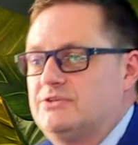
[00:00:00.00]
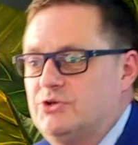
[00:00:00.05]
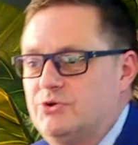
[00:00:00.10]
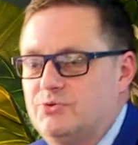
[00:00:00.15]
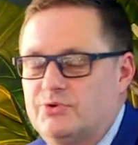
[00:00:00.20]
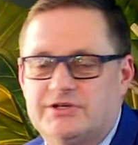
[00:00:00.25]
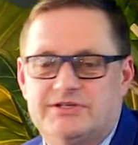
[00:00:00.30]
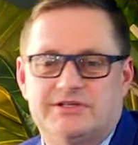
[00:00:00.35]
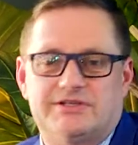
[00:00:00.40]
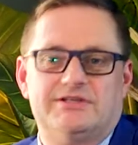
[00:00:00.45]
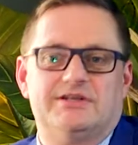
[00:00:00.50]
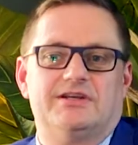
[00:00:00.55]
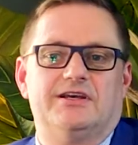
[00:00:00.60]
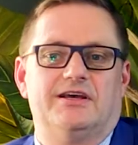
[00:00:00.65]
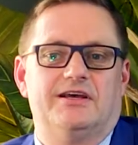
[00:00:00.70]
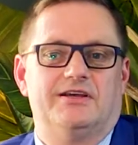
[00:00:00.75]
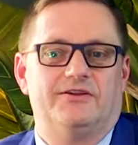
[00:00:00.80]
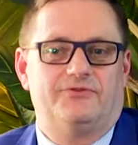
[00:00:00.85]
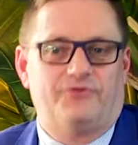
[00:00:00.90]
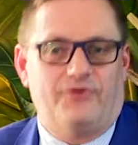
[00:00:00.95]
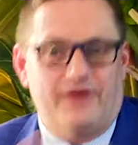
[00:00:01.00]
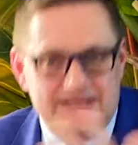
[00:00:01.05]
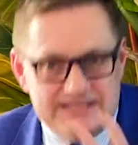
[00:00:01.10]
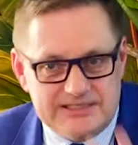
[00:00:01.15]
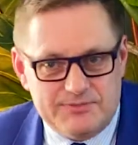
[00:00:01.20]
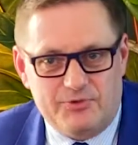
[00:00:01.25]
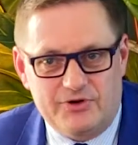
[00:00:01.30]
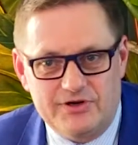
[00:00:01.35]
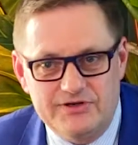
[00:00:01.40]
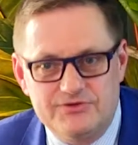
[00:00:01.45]
towards
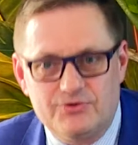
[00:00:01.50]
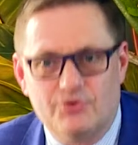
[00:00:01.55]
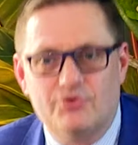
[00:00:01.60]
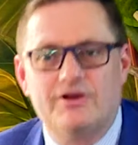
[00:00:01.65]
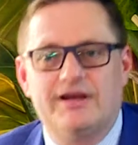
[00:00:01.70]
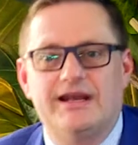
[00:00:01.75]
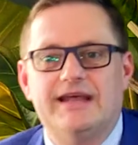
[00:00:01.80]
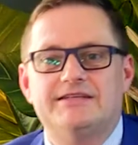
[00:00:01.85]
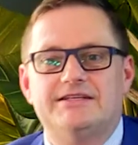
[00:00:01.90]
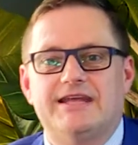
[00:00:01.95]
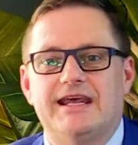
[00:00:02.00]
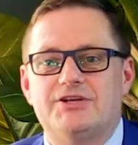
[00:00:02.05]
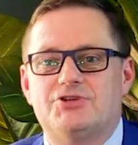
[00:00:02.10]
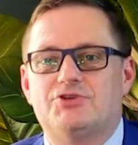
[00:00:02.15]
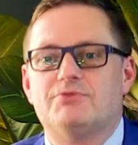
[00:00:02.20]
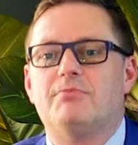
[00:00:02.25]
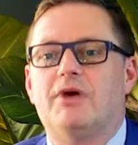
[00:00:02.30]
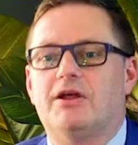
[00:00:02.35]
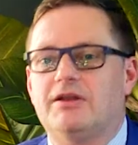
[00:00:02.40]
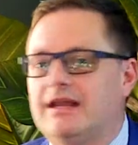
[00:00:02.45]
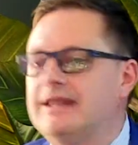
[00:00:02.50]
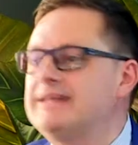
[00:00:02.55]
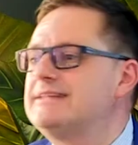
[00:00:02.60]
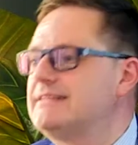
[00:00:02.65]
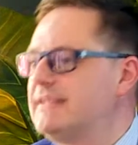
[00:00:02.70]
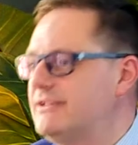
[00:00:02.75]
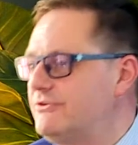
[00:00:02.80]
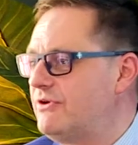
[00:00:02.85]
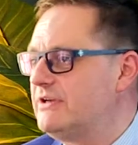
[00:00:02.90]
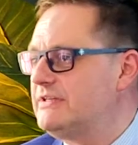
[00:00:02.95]
transparent organization model,
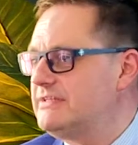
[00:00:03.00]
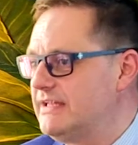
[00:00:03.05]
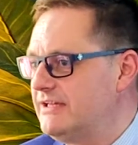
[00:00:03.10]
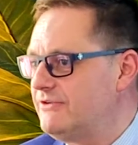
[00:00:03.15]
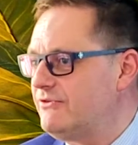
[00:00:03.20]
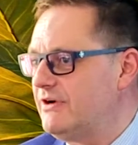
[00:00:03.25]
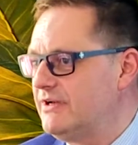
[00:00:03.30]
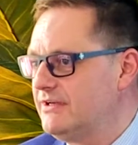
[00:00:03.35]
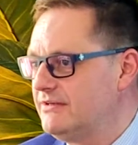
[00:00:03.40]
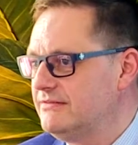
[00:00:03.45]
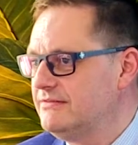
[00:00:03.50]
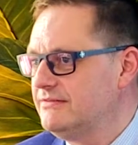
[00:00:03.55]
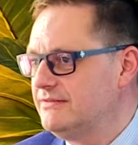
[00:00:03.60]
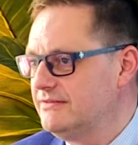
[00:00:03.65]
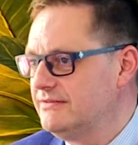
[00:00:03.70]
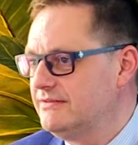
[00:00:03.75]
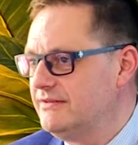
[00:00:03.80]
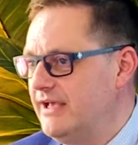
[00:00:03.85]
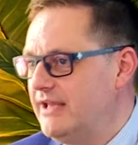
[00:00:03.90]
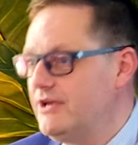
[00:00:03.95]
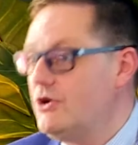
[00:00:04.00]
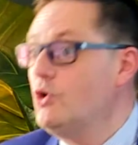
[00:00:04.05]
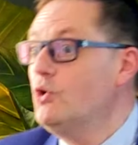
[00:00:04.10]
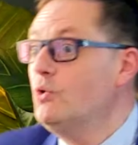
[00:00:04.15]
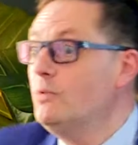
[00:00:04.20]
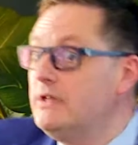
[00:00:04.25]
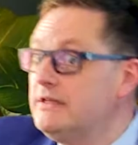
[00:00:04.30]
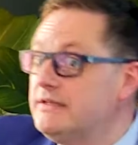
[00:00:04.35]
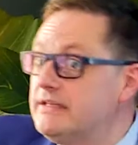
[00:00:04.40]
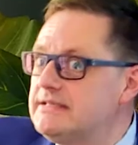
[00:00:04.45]
etc., etc. And who
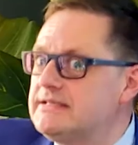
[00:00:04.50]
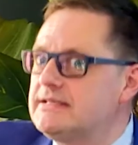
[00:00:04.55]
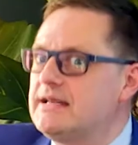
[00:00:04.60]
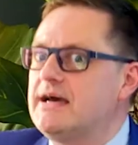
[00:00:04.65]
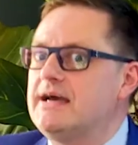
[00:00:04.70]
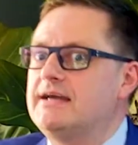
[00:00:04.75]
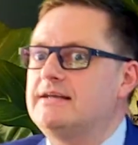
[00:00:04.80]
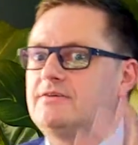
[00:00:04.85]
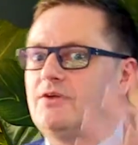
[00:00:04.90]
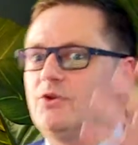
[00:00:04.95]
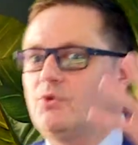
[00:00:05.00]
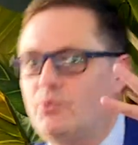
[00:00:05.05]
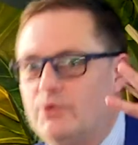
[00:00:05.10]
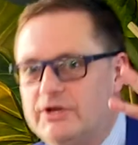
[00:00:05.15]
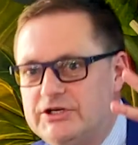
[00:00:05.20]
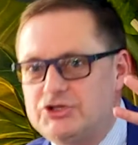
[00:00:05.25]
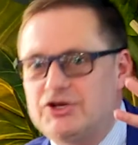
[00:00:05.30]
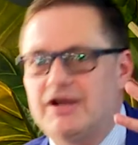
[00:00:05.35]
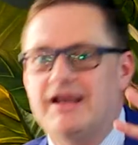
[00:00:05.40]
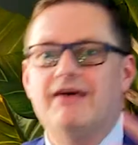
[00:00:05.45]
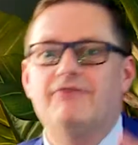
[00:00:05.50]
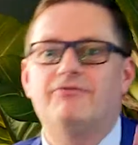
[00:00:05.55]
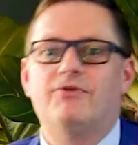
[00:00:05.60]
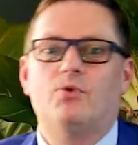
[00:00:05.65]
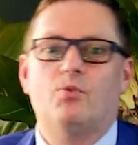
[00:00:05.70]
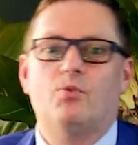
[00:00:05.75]
will decide on which level